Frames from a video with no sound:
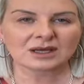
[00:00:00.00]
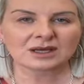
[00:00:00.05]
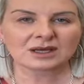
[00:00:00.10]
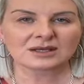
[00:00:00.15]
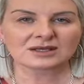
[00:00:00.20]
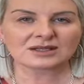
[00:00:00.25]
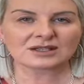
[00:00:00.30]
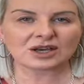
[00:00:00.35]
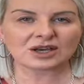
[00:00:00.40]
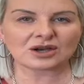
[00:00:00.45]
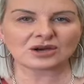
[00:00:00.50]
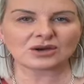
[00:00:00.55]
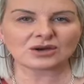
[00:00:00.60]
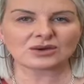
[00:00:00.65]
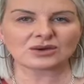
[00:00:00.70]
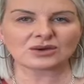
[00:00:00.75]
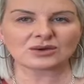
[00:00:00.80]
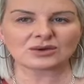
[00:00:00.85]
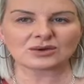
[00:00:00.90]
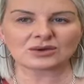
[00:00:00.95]

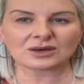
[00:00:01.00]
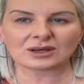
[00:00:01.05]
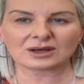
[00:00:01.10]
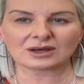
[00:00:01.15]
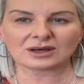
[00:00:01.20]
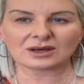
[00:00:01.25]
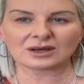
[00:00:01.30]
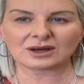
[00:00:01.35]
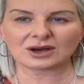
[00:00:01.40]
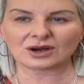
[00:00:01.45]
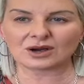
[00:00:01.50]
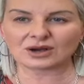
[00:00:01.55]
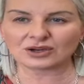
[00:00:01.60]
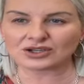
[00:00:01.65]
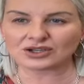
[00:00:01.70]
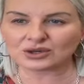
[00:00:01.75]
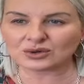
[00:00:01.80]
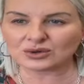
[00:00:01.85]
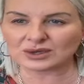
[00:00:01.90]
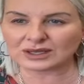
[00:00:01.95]
So, oh,
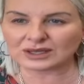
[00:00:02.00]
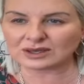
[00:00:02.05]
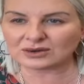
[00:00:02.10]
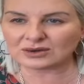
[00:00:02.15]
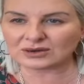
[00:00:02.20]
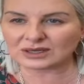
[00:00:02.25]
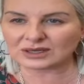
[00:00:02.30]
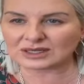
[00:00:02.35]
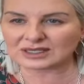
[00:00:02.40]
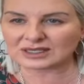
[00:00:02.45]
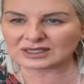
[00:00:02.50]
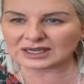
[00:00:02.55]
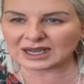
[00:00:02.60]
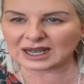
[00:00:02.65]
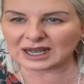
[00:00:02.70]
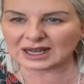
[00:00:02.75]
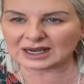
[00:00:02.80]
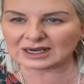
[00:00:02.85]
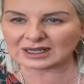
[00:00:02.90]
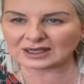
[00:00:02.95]
Joy, you're a
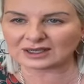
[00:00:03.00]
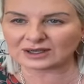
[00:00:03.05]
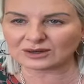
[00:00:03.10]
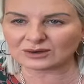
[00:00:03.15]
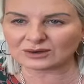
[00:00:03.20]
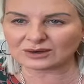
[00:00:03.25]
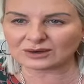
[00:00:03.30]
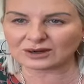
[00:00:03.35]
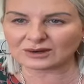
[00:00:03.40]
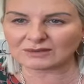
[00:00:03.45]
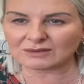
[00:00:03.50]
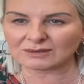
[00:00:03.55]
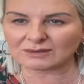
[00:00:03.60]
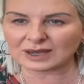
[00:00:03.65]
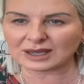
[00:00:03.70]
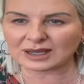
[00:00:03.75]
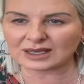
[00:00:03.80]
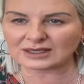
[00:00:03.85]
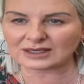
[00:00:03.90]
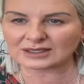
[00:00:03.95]
darling. You are
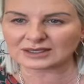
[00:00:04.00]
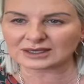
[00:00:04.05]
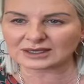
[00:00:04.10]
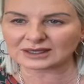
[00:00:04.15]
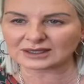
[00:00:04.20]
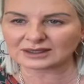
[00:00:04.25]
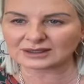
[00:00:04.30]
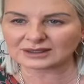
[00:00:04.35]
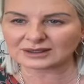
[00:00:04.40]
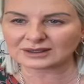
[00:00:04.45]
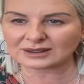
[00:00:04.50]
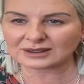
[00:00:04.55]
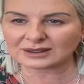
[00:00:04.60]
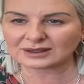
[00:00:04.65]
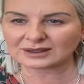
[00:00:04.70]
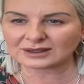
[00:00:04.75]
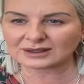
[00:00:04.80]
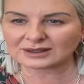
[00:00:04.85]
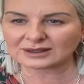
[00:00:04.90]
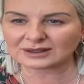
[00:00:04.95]
amazing.
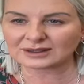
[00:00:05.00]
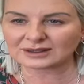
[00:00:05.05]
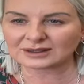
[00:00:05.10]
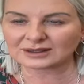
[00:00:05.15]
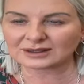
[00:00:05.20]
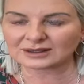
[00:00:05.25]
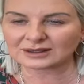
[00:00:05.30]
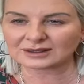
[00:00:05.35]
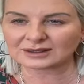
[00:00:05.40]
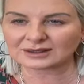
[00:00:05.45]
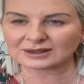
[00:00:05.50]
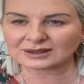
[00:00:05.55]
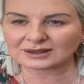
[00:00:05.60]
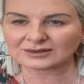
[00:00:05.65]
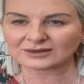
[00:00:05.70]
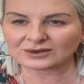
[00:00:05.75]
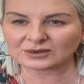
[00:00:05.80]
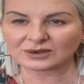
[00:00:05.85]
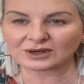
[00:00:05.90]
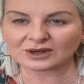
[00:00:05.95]

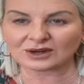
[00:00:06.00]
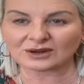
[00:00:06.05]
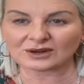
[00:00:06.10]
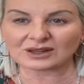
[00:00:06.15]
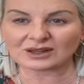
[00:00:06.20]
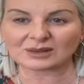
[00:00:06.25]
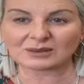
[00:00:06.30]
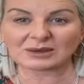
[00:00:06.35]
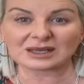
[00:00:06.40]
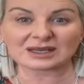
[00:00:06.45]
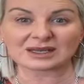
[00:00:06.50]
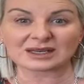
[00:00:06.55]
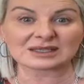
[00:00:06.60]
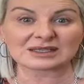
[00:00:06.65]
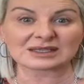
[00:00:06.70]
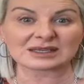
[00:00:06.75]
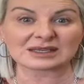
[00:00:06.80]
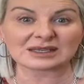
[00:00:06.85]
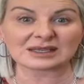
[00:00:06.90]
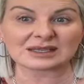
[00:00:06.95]
If you want to know anything about
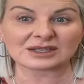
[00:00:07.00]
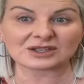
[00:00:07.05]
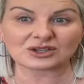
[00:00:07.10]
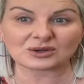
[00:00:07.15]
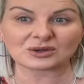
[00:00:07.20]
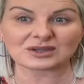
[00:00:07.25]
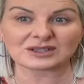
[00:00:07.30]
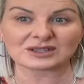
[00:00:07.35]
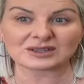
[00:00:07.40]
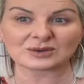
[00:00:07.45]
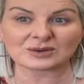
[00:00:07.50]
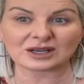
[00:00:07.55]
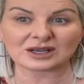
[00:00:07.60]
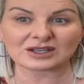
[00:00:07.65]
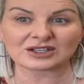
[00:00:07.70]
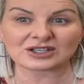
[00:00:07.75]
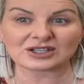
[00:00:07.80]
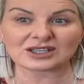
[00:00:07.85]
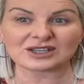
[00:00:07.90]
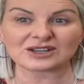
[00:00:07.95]
Disney, Joy's the one.
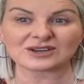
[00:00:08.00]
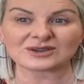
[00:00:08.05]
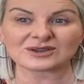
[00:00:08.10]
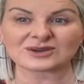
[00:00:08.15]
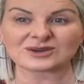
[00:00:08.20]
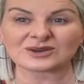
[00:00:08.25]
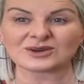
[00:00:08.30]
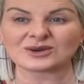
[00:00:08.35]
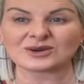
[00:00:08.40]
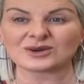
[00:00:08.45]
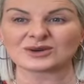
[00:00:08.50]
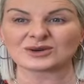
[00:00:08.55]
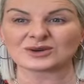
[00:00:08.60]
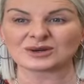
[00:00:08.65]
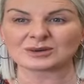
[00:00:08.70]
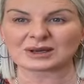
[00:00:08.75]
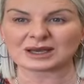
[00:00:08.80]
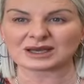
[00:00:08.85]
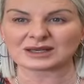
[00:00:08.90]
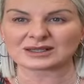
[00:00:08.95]
She knows all
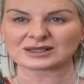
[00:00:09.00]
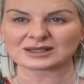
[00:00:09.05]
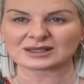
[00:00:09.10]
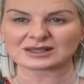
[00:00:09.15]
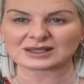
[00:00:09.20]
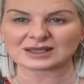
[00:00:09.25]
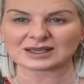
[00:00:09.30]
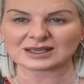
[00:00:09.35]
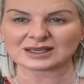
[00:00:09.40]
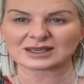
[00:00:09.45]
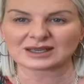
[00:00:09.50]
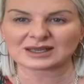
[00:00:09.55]
about Disney.